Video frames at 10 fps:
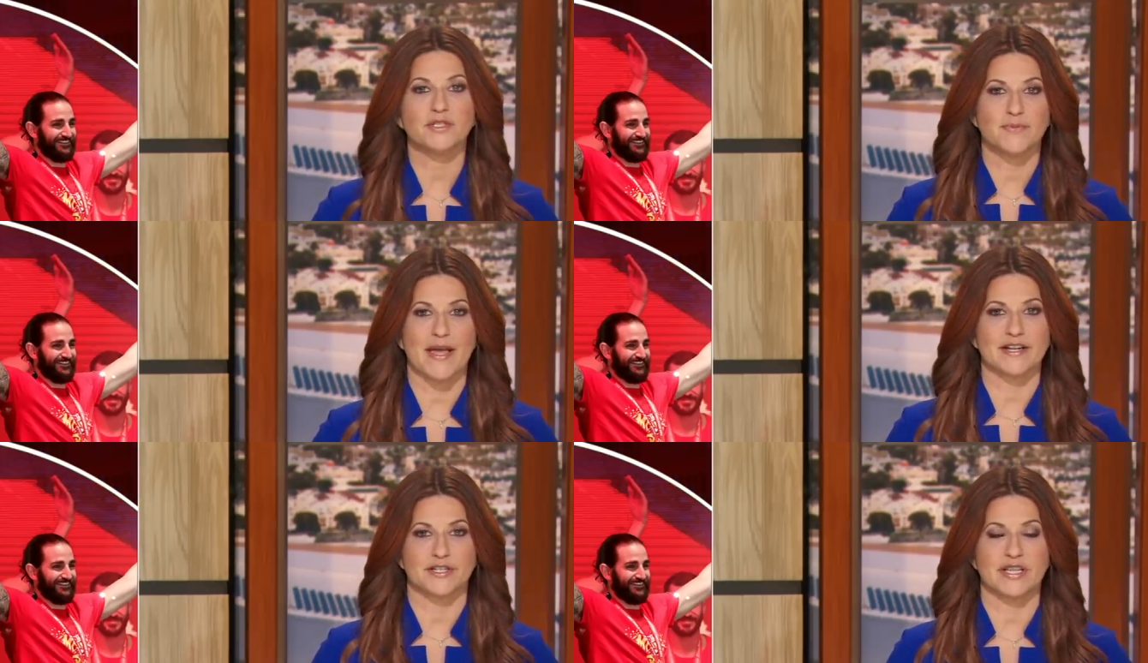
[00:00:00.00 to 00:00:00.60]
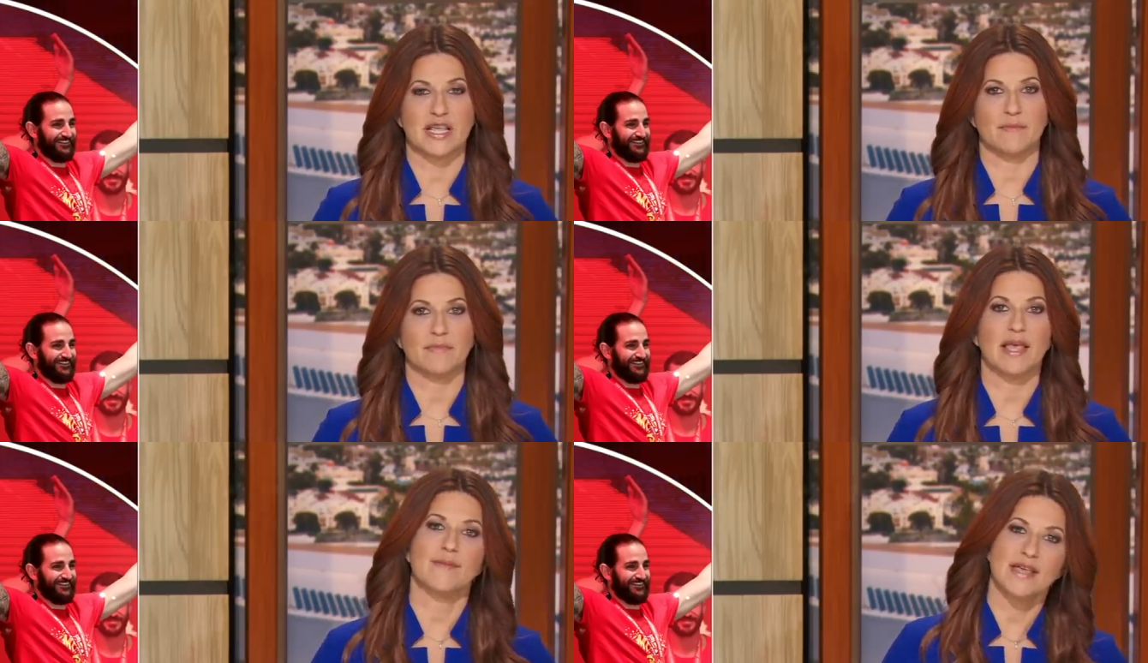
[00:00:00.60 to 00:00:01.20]
Speaker 1: Spanish team
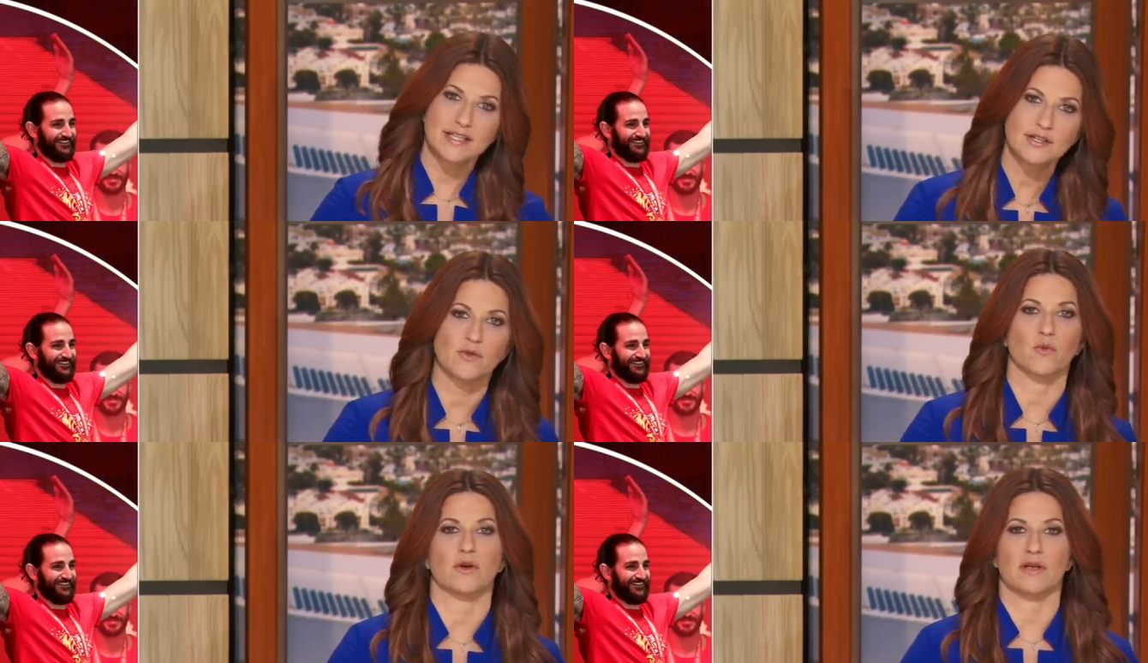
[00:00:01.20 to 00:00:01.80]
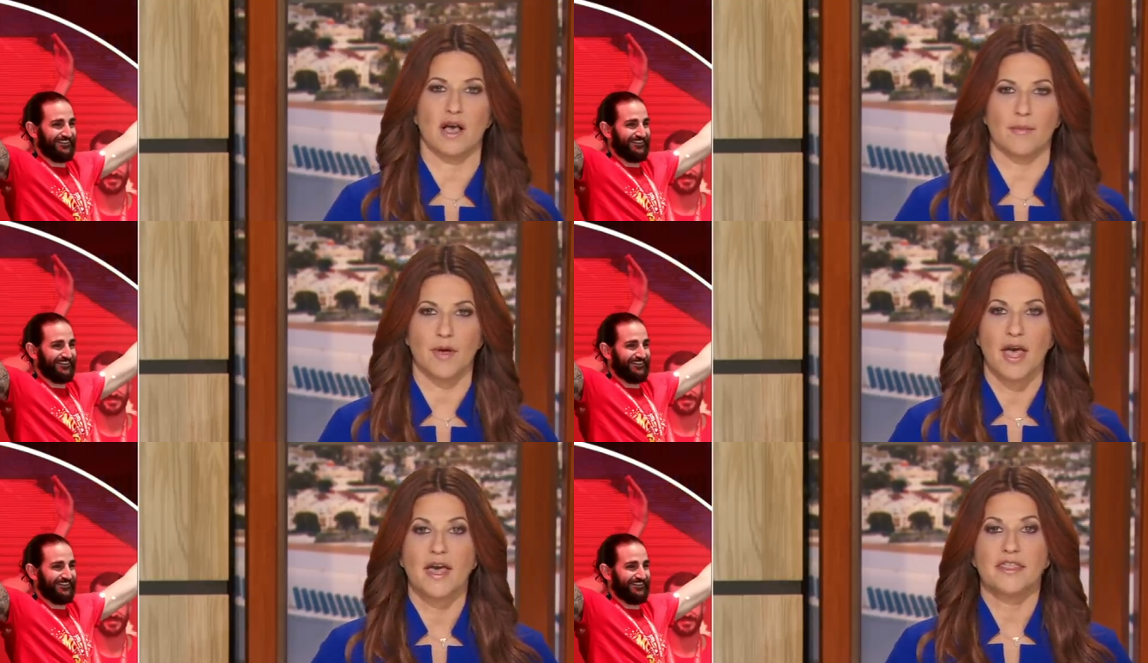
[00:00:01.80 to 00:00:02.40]
came into the World Cup,
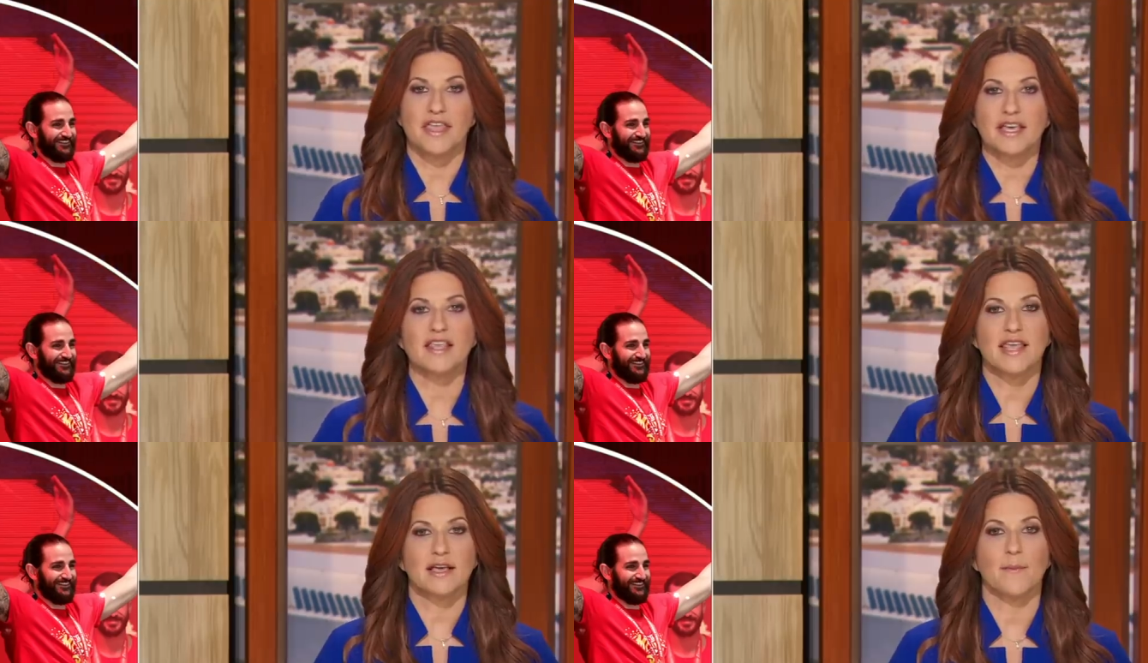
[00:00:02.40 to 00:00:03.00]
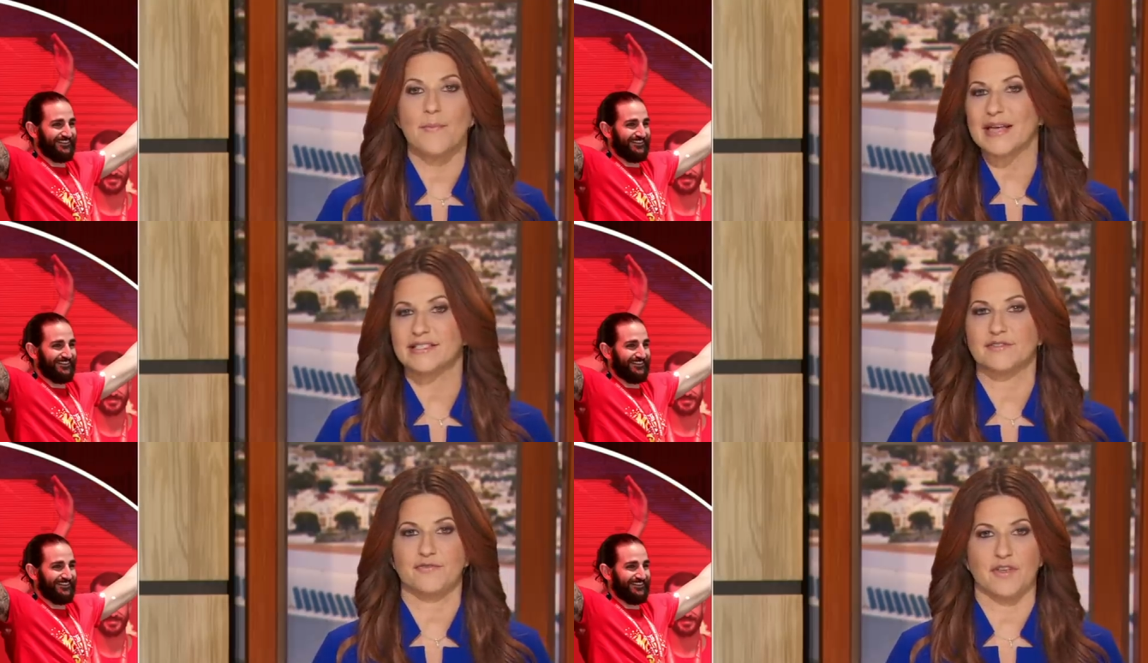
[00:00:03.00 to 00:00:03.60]
thinking they could best a
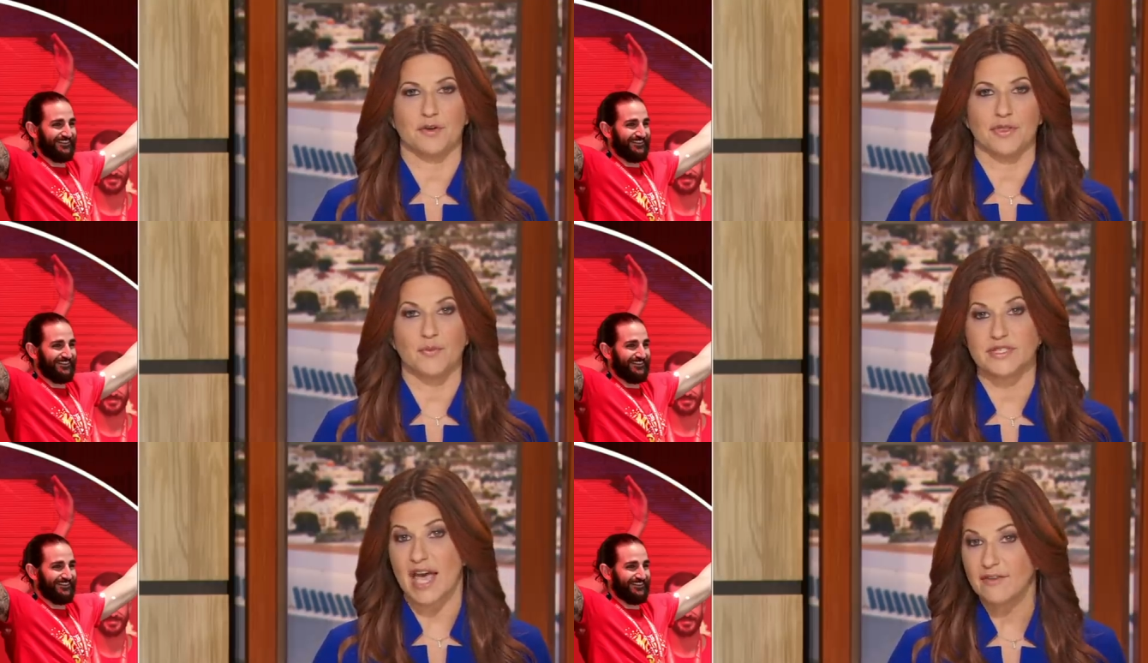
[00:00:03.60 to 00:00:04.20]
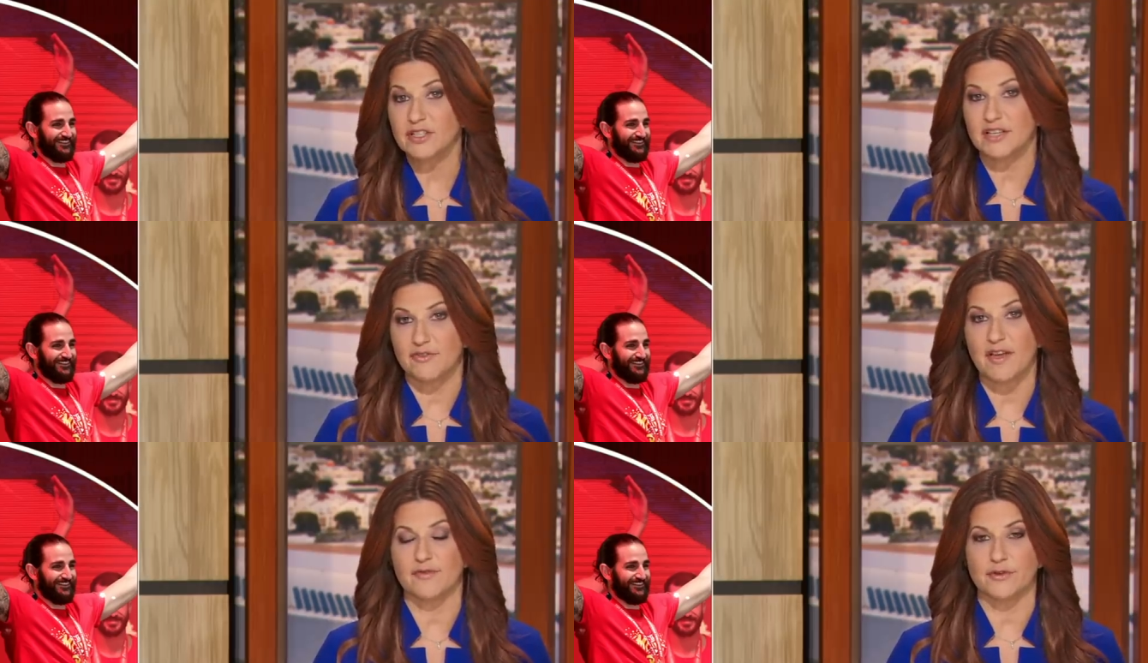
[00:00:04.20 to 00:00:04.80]
field that was heavily
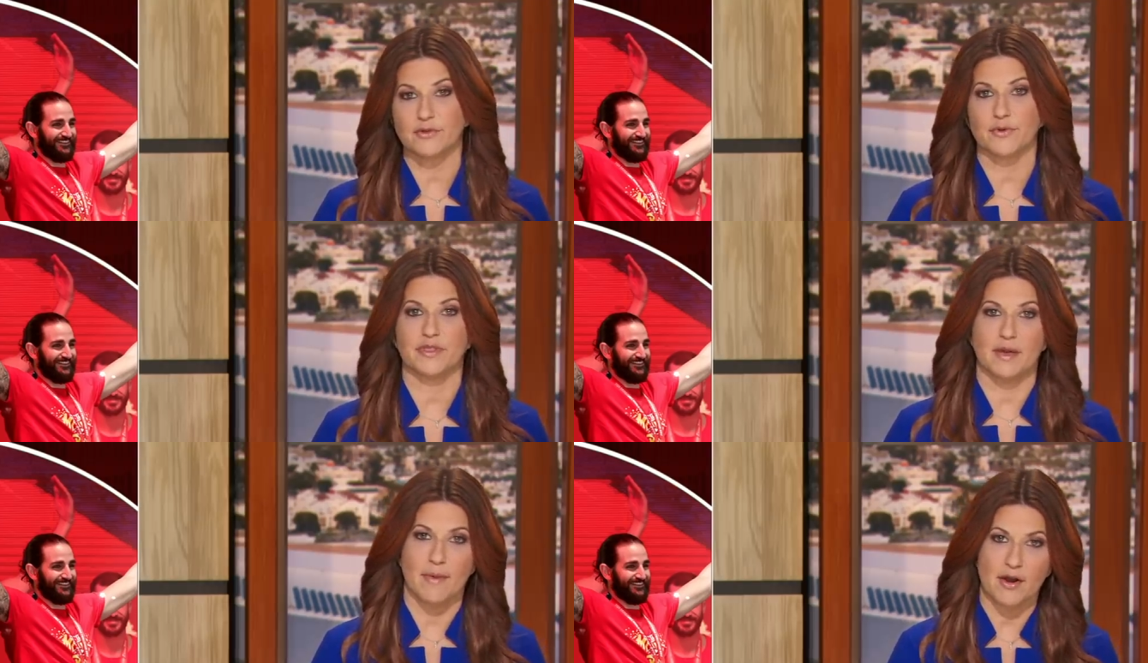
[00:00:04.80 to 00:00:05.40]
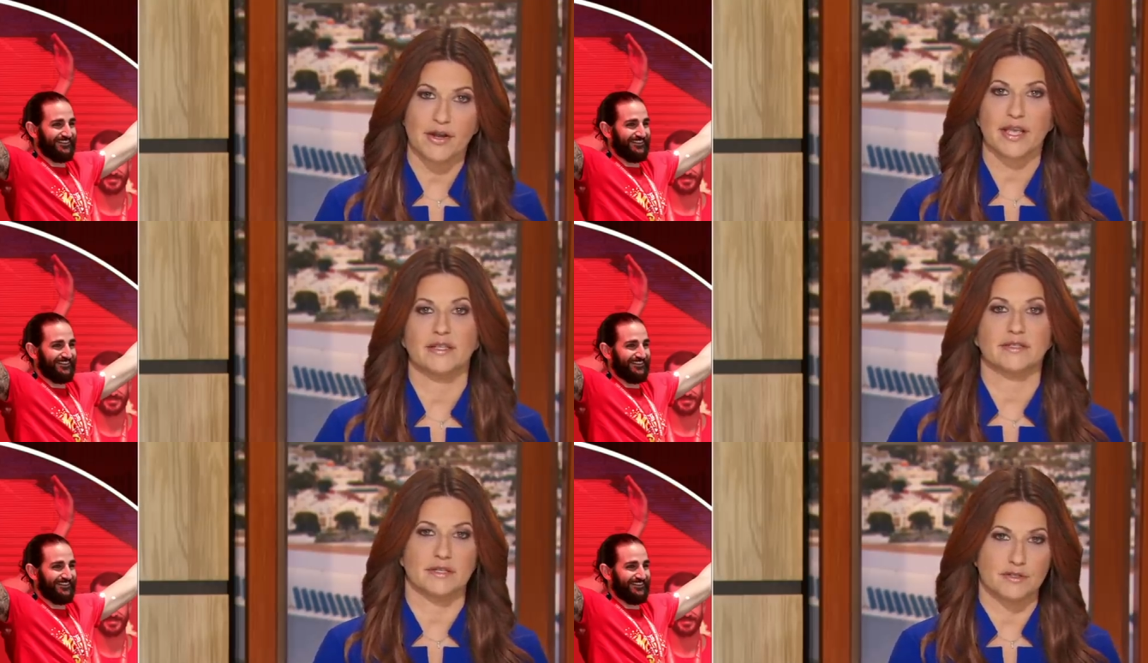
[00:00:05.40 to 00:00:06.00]
favored toward the Americans
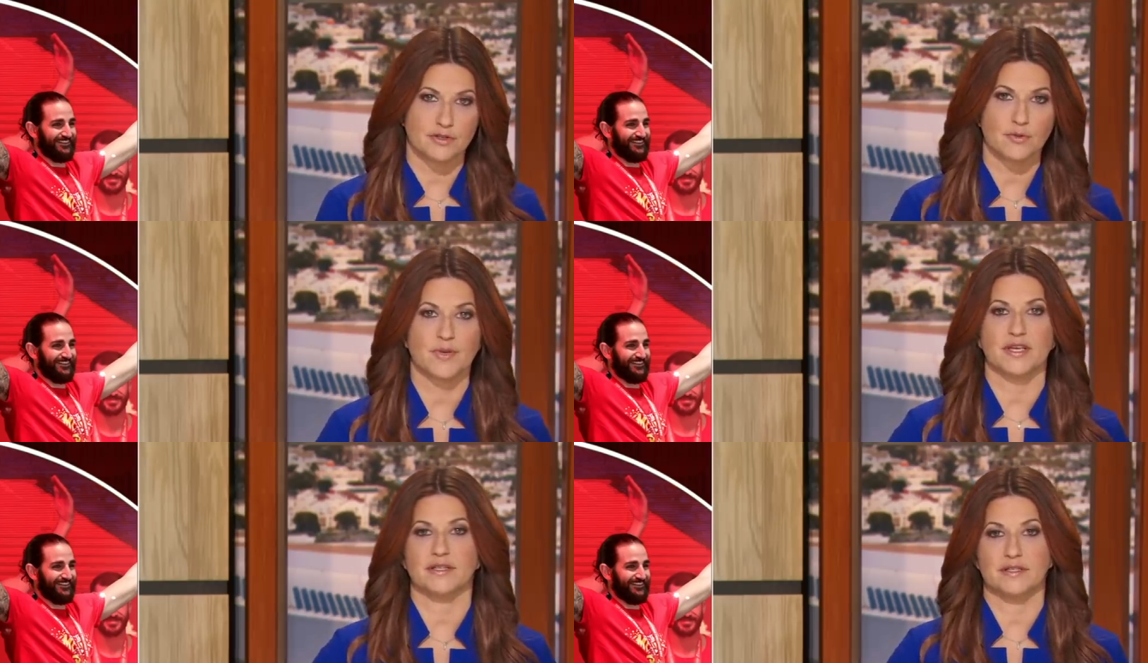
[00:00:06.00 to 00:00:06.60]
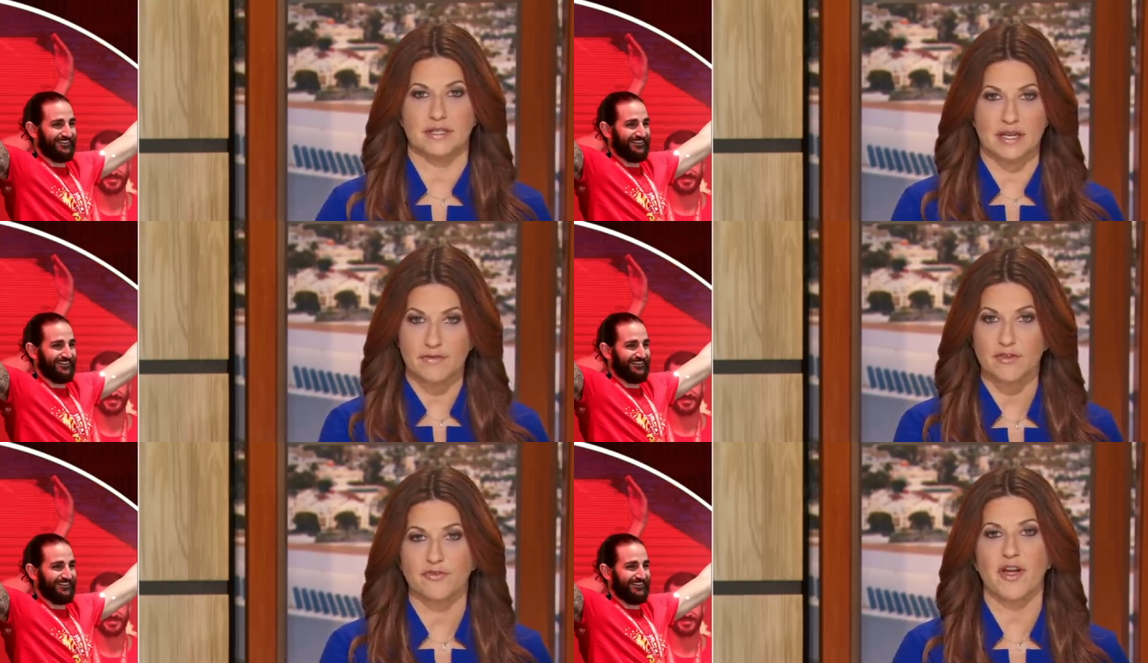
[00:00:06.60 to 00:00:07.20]
and the Serbians and even the
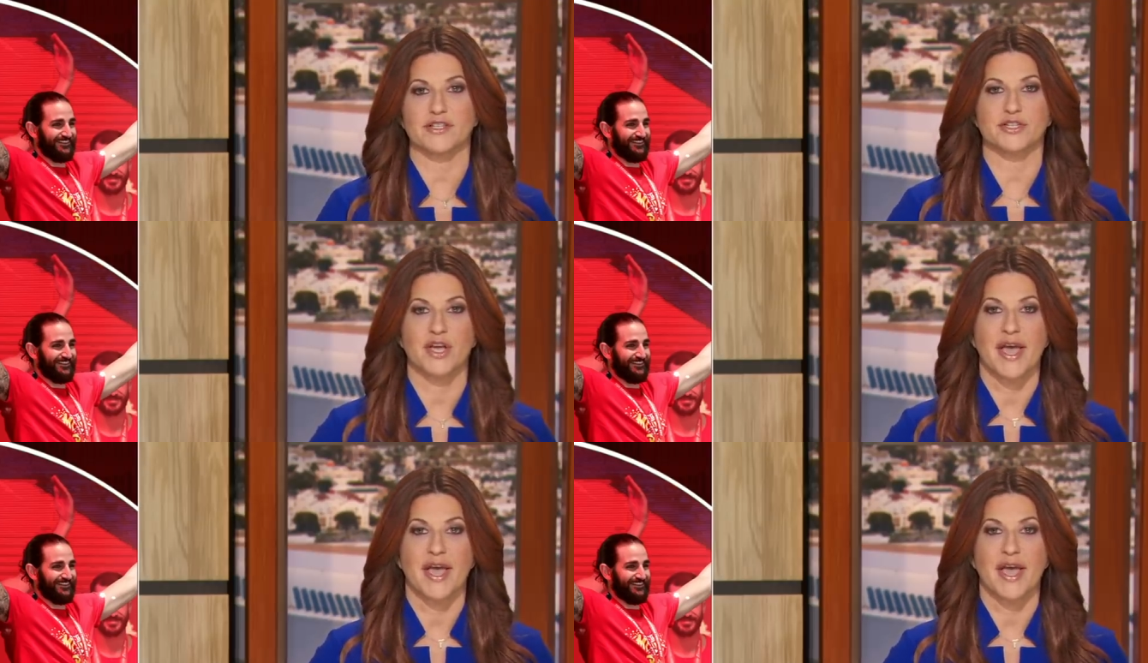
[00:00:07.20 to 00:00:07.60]
French.